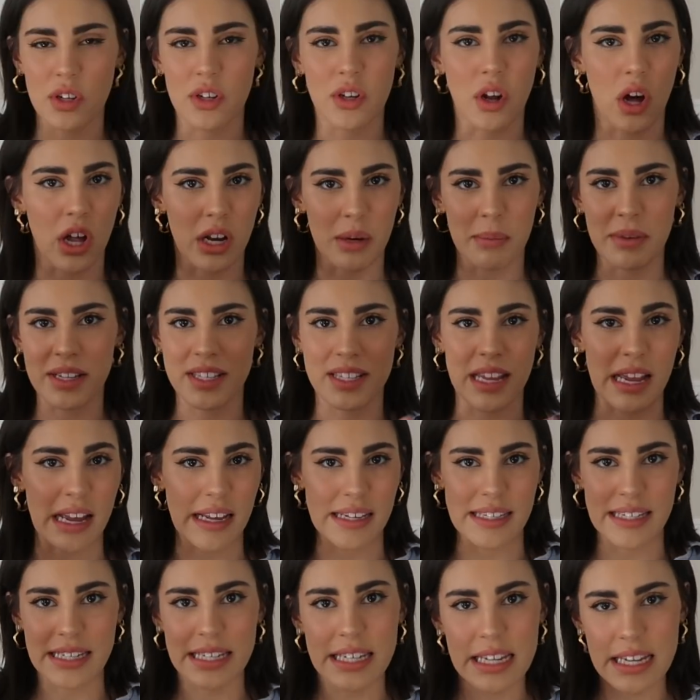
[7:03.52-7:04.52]
anonymous
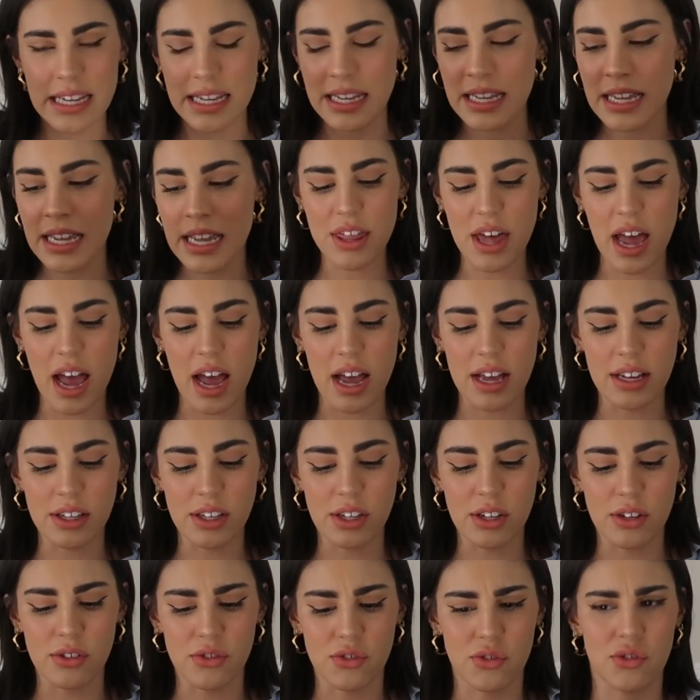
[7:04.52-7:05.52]
entity that
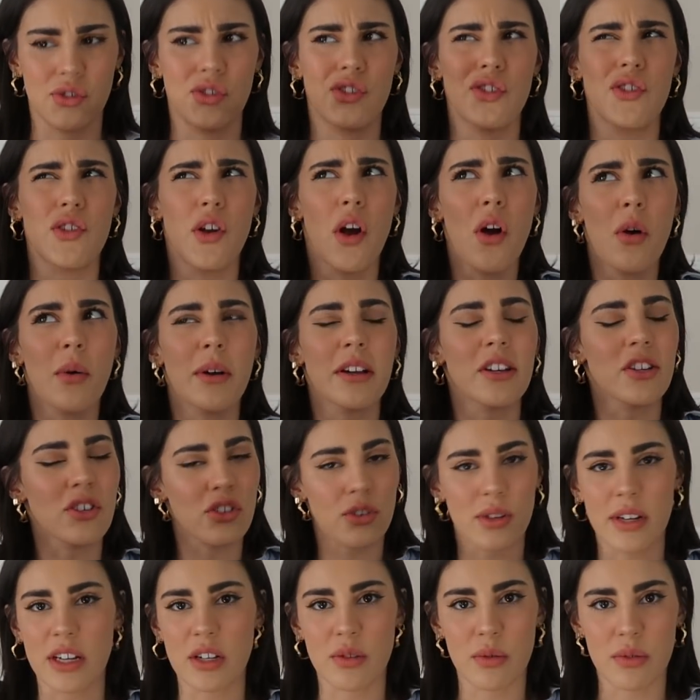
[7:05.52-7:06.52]
you're just so
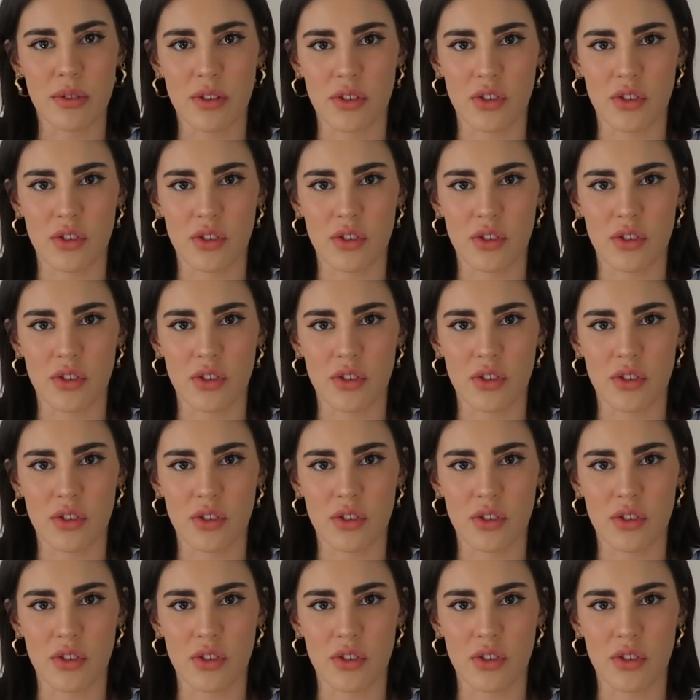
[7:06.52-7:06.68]
intrigued with